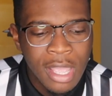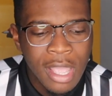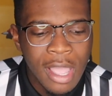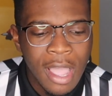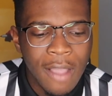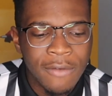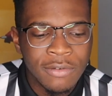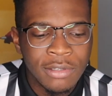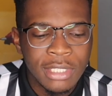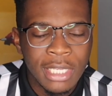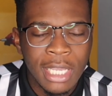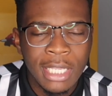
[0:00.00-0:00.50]

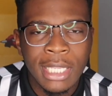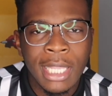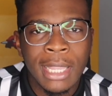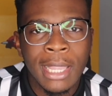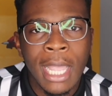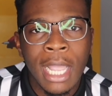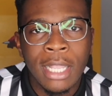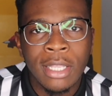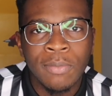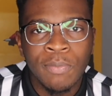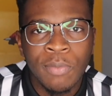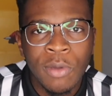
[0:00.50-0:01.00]
I've seen a
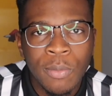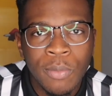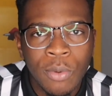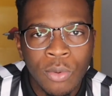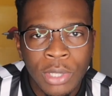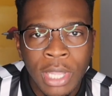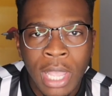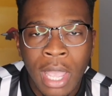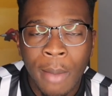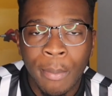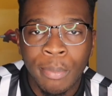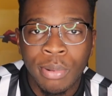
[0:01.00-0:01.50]
lot of people
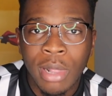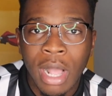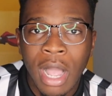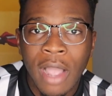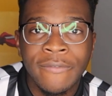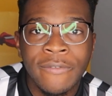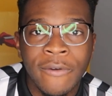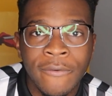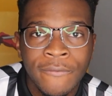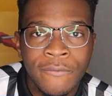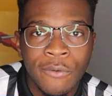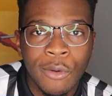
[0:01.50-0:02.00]
that
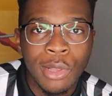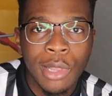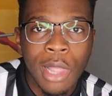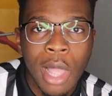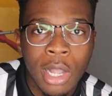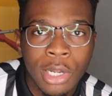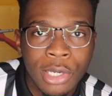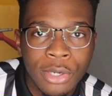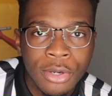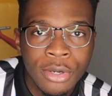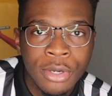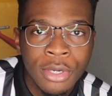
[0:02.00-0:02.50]
apply for
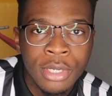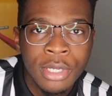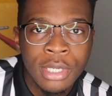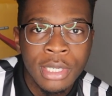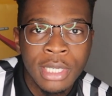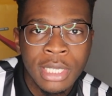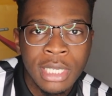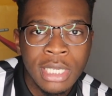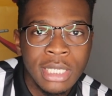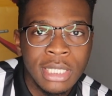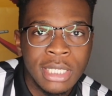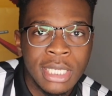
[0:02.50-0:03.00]
Footlocker
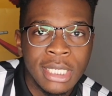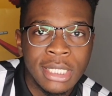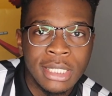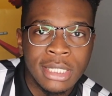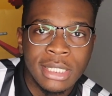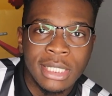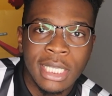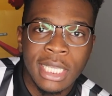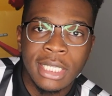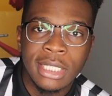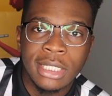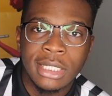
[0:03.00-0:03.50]
get
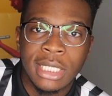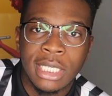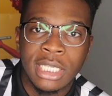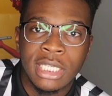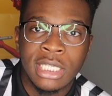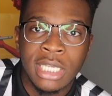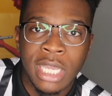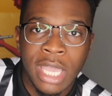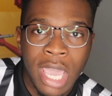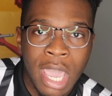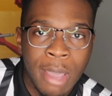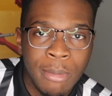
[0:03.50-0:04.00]
sent to
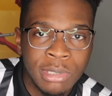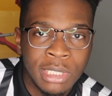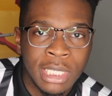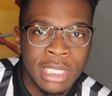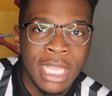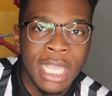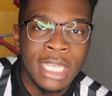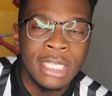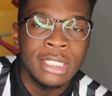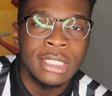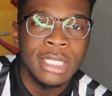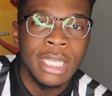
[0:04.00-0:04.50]
Champs in
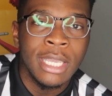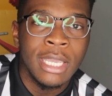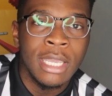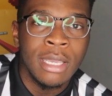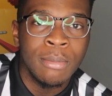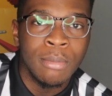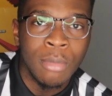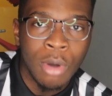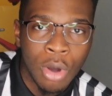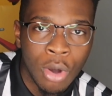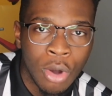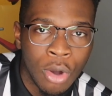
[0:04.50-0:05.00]
that
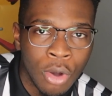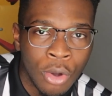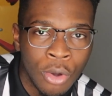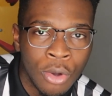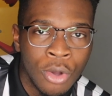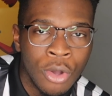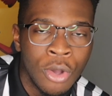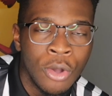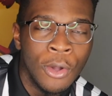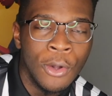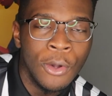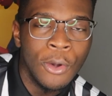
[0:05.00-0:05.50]
same
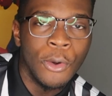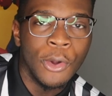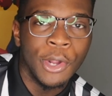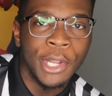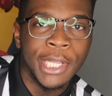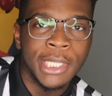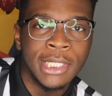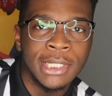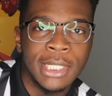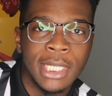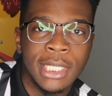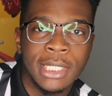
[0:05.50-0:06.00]
mall, or
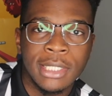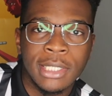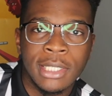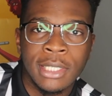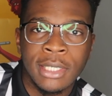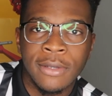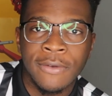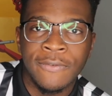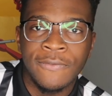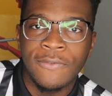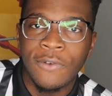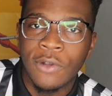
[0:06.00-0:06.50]
get sent
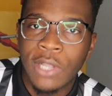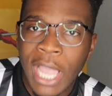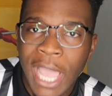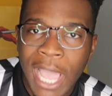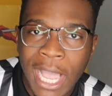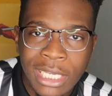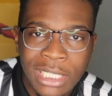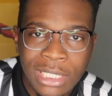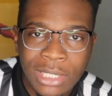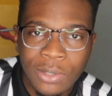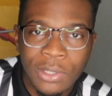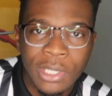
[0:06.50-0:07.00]
to Foot
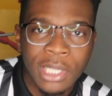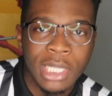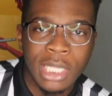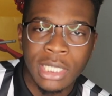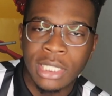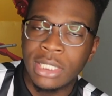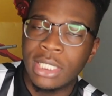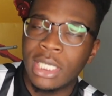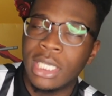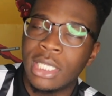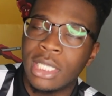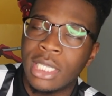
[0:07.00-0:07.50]
Action, or get
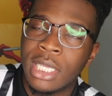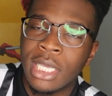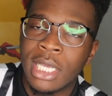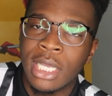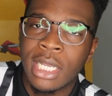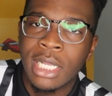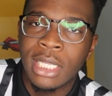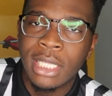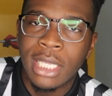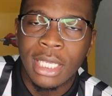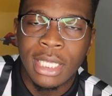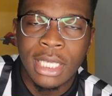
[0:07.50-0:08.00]
sent
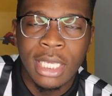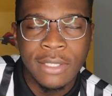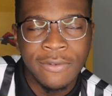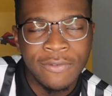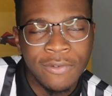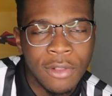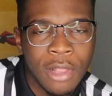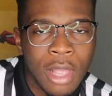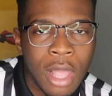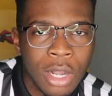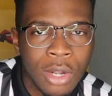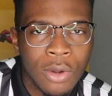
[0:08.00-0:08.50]
to Kids
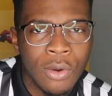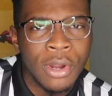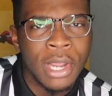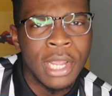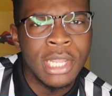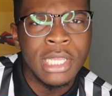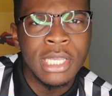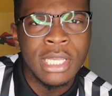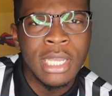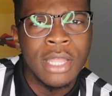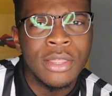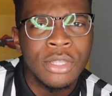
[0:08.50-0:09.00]
Footlocker or
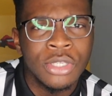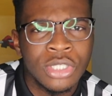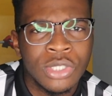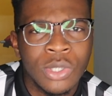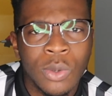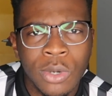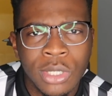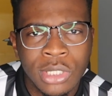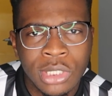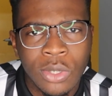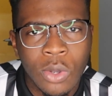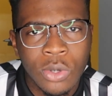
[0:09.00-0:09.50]
any other
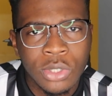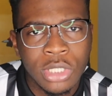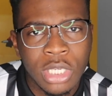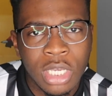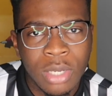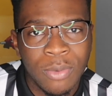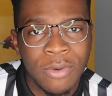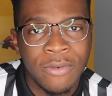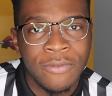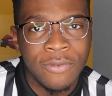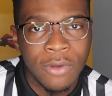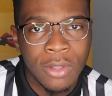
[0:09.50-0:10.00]
store
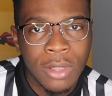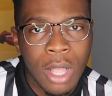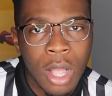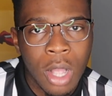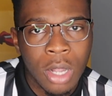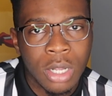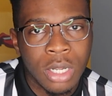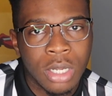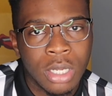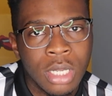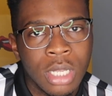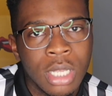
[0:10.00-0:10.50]
associated with
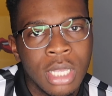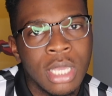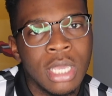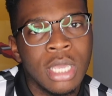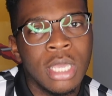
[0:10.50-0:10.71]
Footlocker.